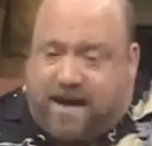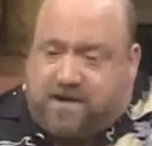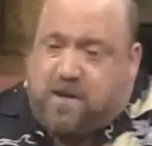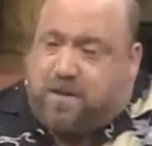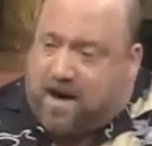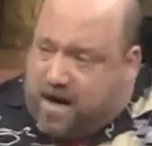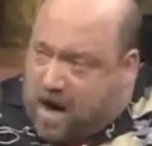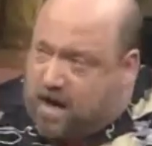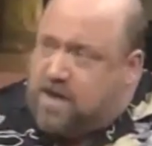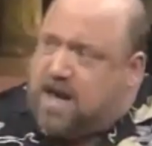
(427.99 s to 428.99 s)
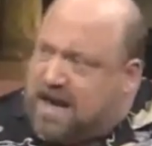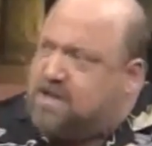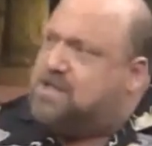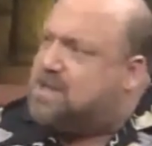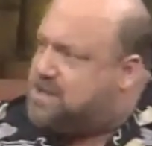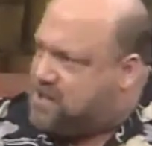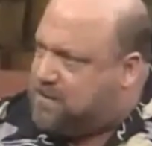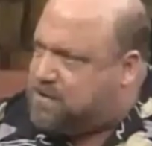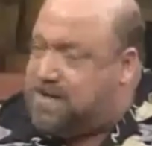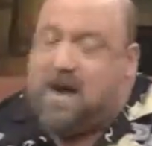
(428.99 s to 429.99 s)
based upon an unconscious assumption.